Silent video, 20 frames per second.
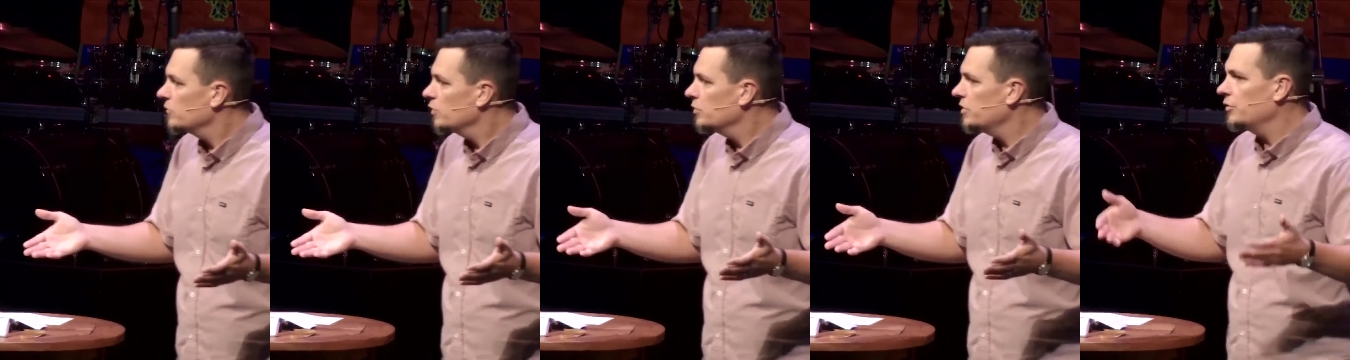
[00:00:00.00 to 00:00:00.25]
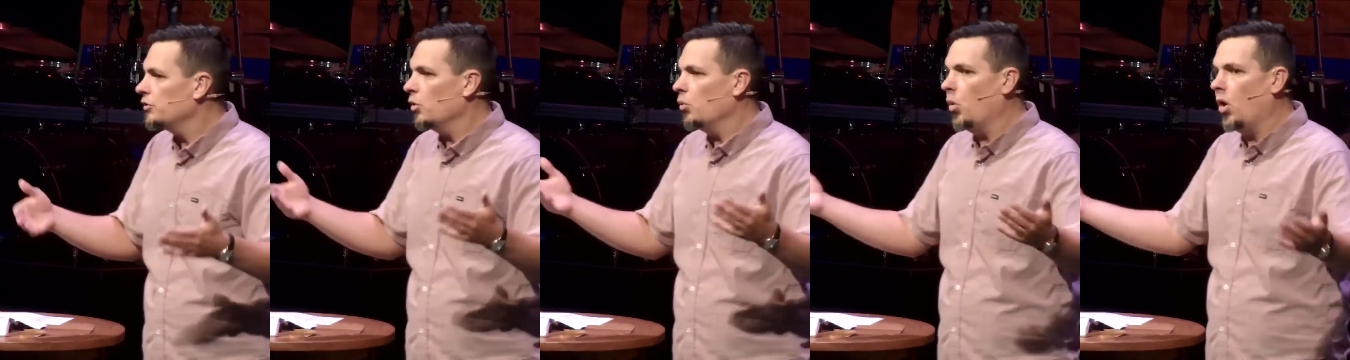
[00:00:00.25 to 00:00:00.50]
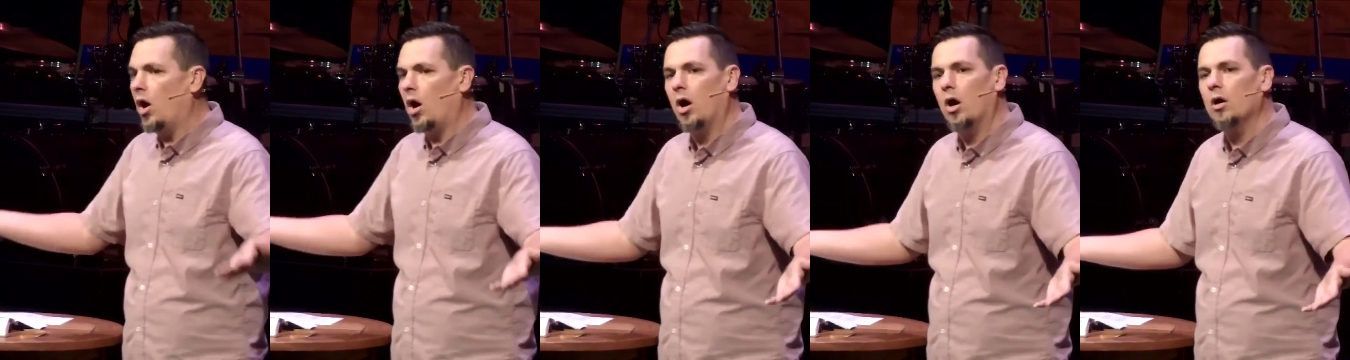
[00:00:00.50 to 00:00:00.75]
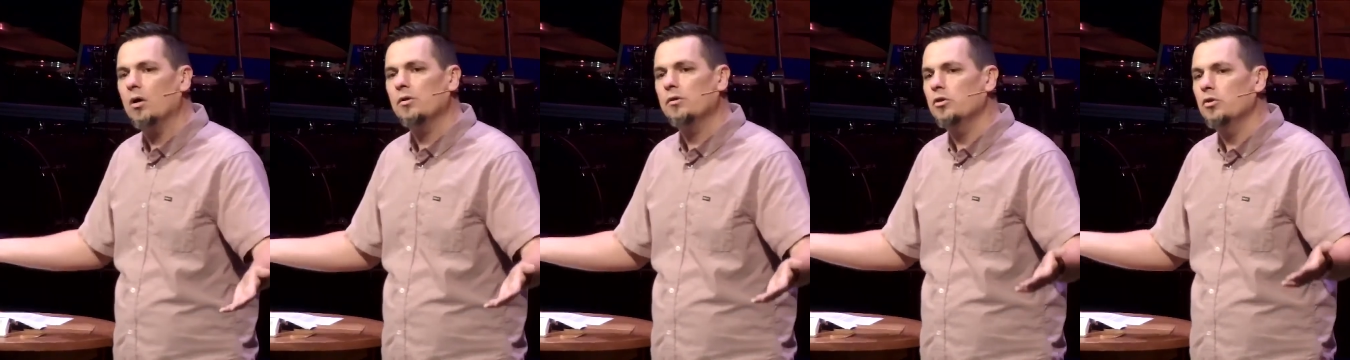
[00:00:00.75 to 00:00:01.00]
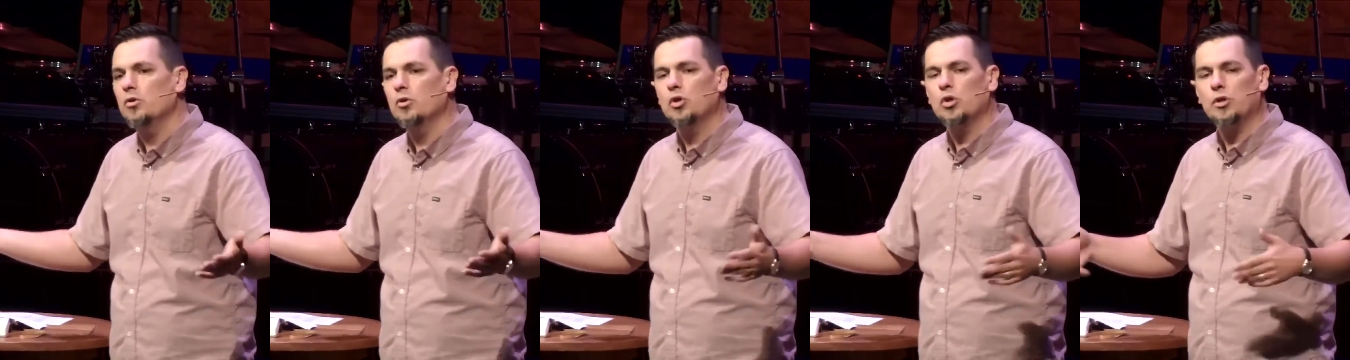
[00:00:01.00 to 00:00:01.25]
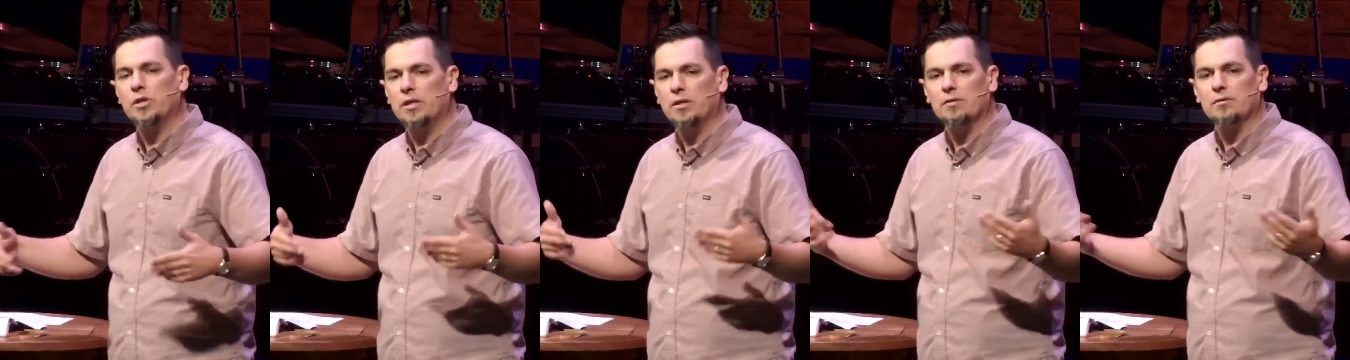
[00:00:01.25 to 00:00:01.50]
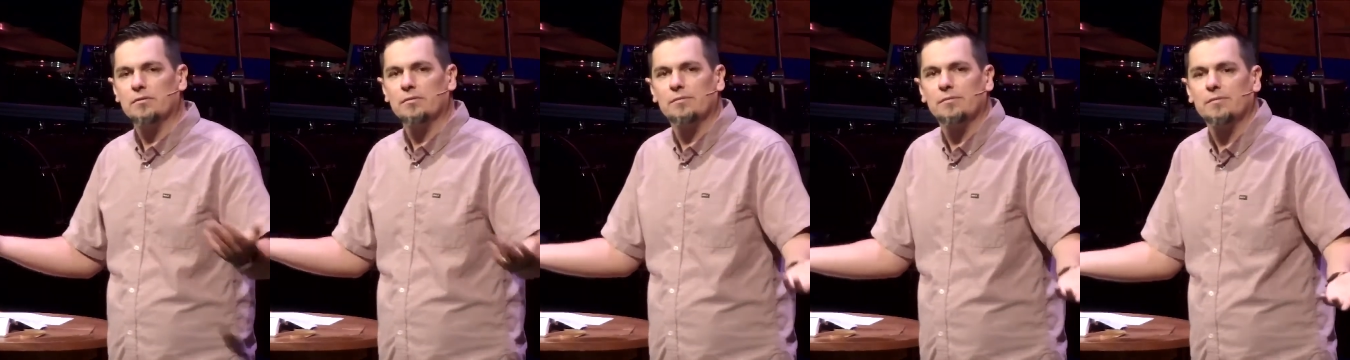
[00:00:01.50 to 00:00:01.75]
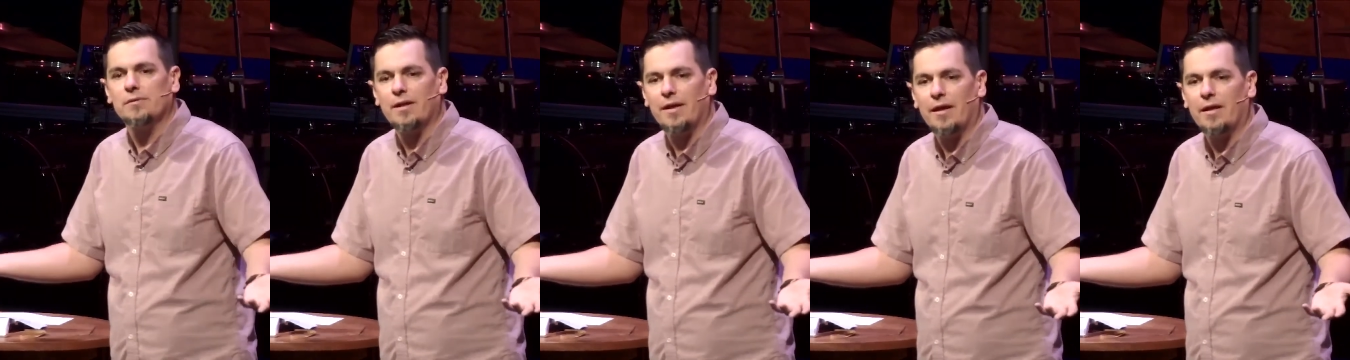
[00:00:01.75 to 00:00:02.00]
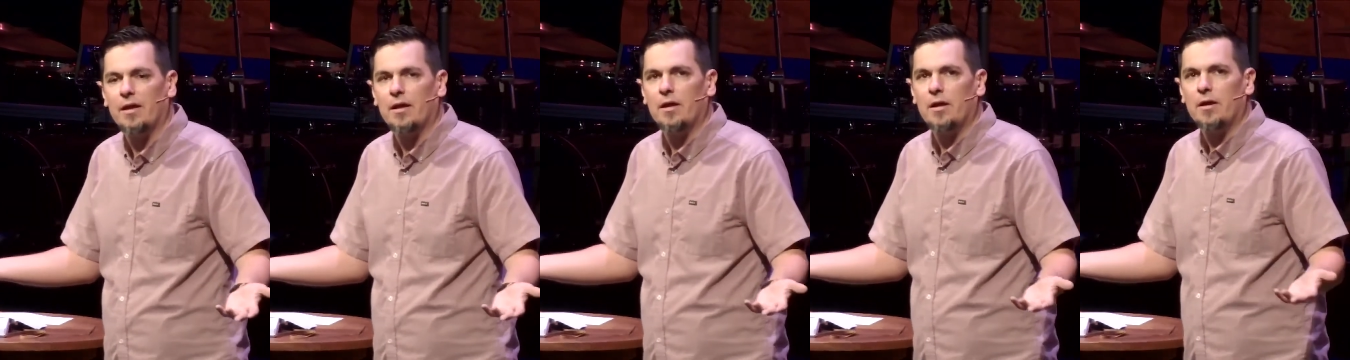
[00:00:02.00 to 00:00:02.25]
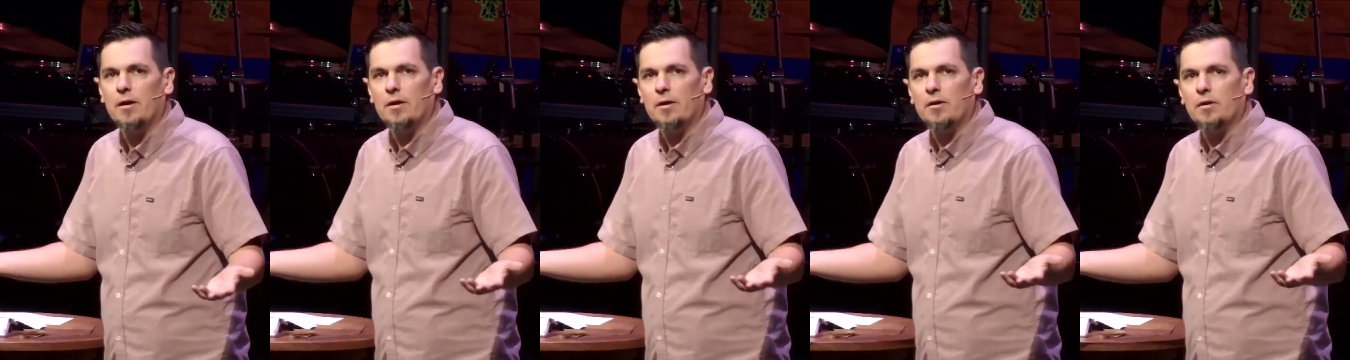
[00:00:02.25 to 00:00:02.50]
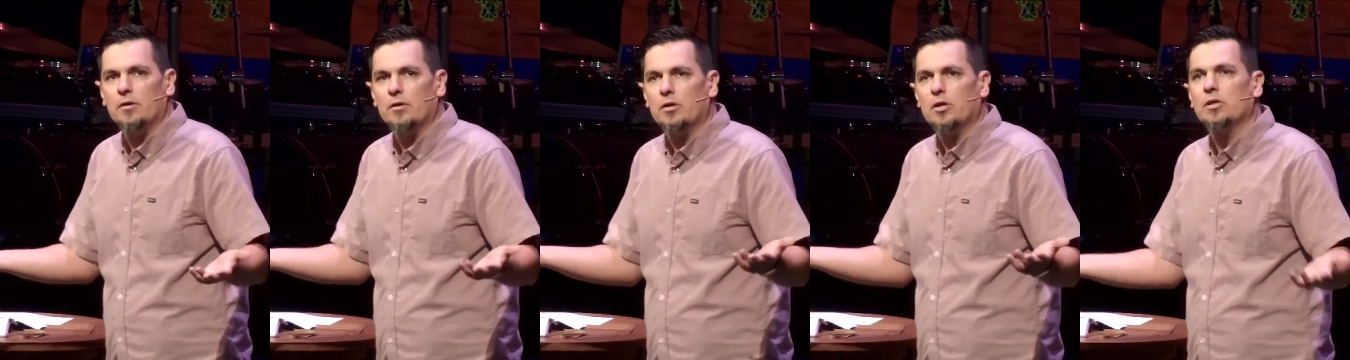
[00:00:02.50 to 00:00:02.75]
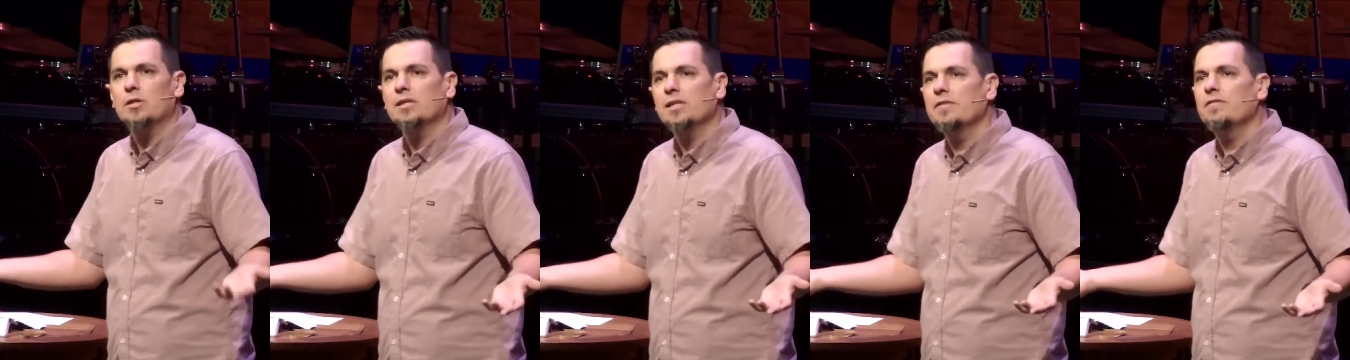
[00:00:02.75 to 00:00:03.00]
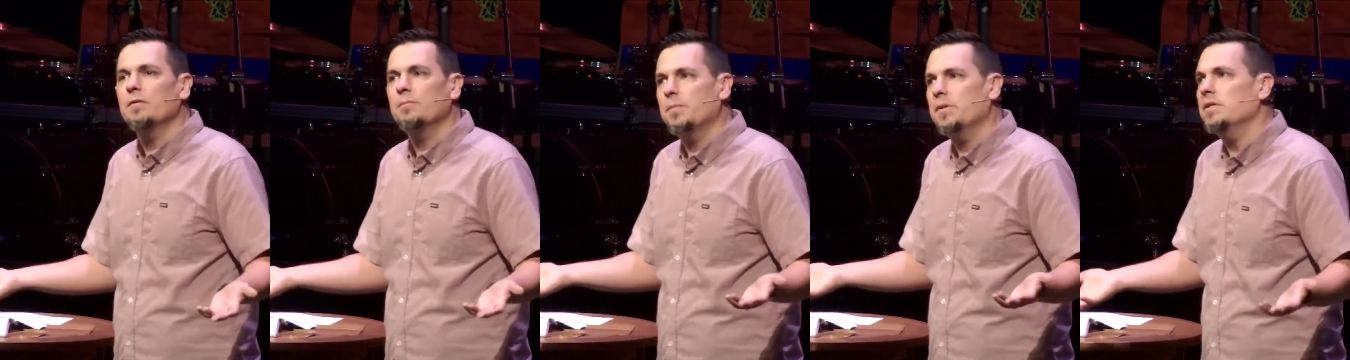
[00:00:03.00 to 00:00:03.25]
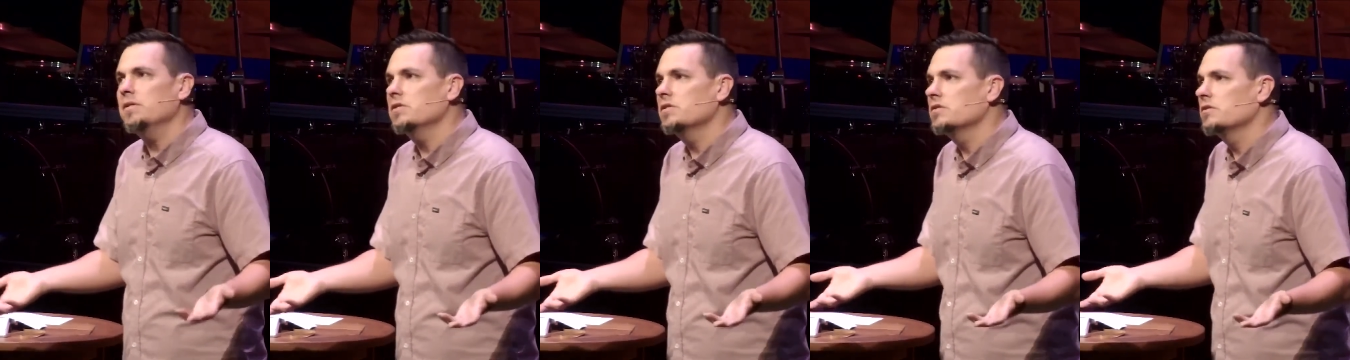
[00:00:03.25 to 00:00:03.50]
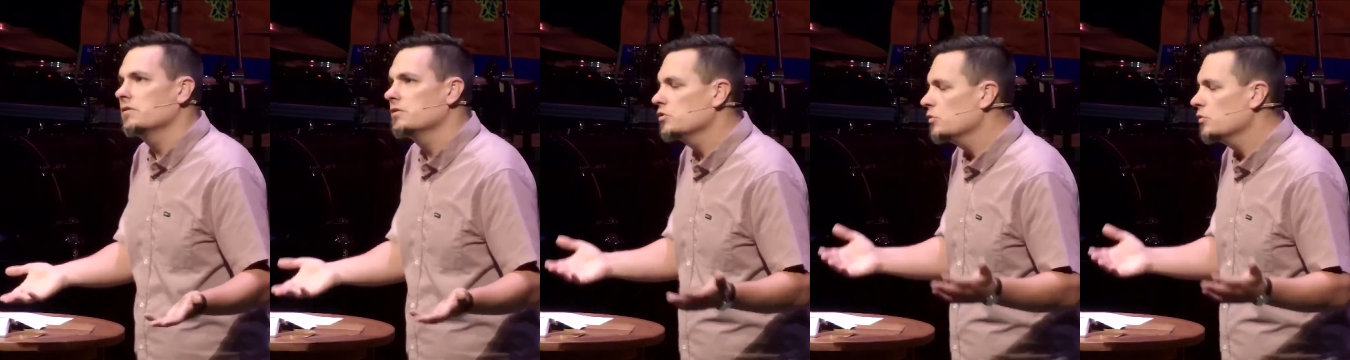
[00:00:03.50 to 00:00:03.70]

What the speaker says: Without the wall, you couldn't live at peace.